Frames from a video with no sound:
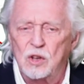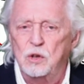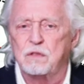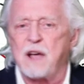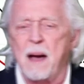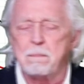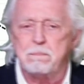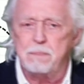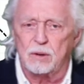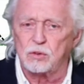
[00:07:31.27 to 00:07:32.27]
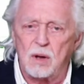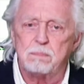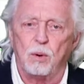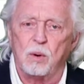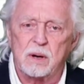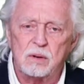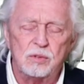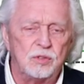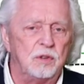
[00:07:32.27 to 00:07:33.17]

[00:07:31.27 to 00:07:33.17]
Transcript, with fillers: You've got built-up orders,